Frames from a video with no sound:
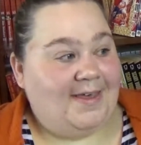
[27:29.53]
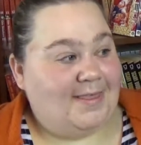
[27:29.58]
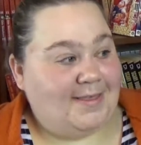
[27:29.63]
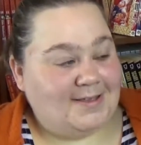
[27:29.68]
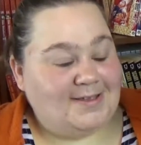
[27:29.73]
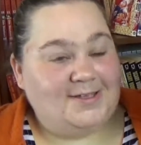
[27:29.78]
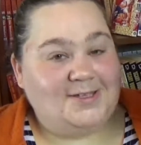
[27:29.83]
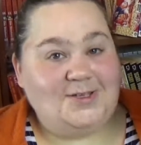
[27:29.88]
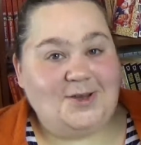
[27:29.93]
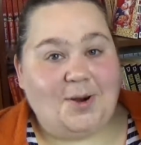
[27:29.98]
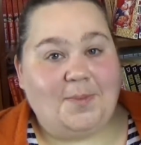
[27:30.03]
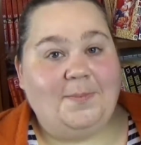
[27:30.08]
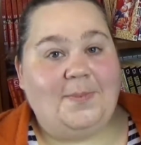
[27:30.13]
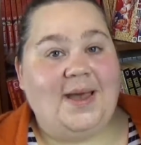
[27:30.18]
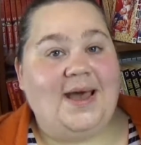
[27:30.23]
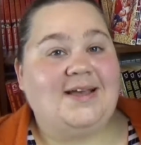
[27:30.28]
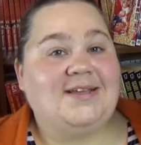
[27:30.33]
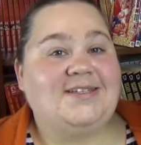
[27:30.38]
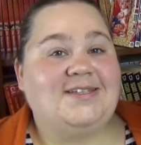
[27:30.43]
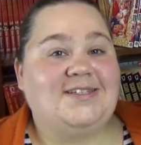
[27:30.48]
This is your
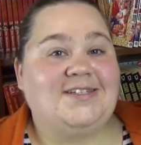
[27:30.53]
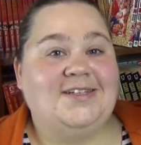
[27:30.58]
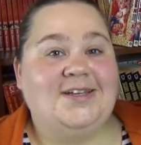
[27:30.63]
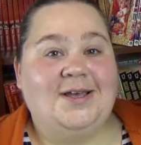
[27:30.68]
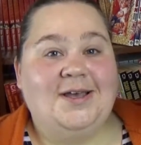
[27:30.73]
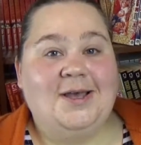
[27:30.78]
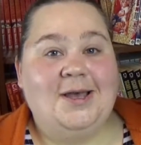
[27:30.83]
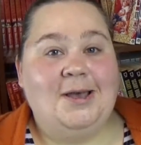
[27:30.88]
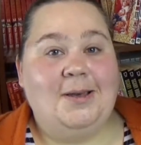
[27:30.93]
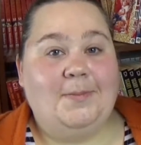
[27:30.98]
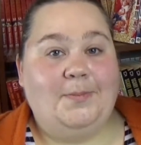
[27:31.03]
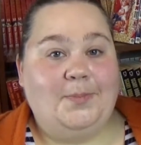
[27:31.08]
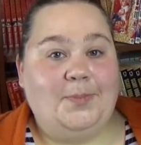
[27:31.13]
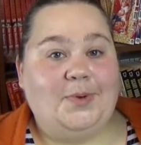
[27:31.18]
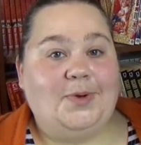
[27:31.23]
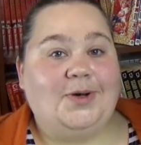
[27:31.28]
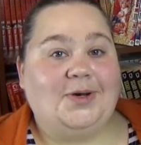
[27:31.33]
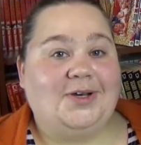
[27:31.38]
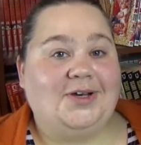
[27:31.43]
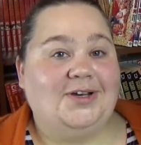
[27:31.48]
best
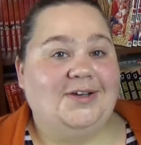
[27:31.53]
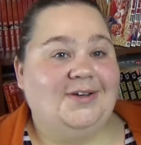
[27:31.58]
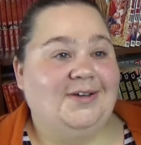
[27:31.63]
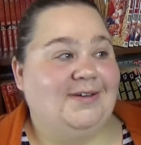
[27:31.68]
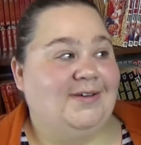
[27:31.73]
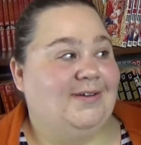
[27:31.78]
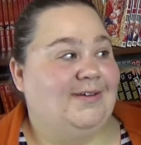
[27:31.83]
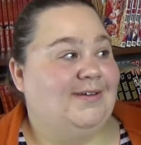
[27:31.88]
book.